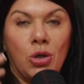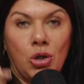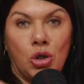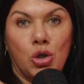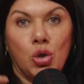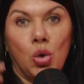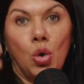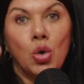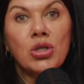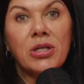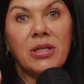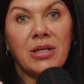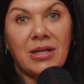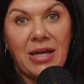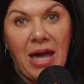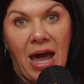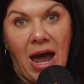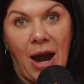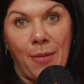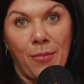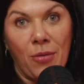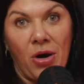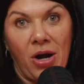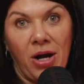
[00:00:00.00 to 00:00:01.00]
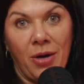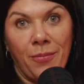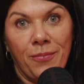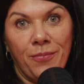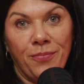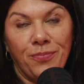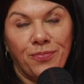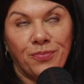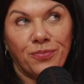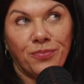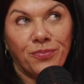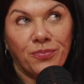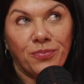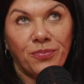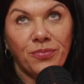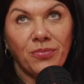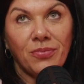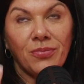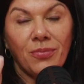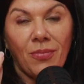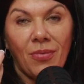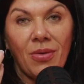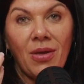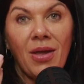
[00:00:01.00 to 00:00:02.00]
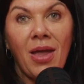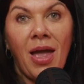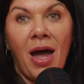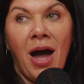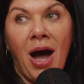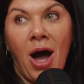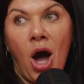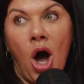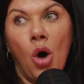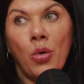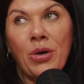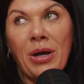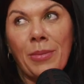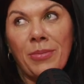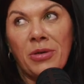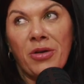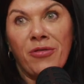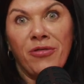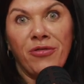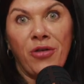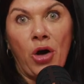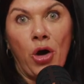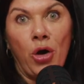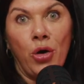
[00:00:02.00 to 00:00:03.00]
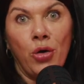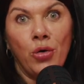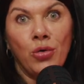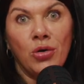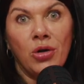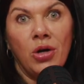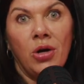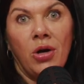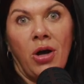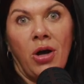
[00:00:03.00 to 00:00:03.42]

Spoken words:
talk to the camera, hold up your phone.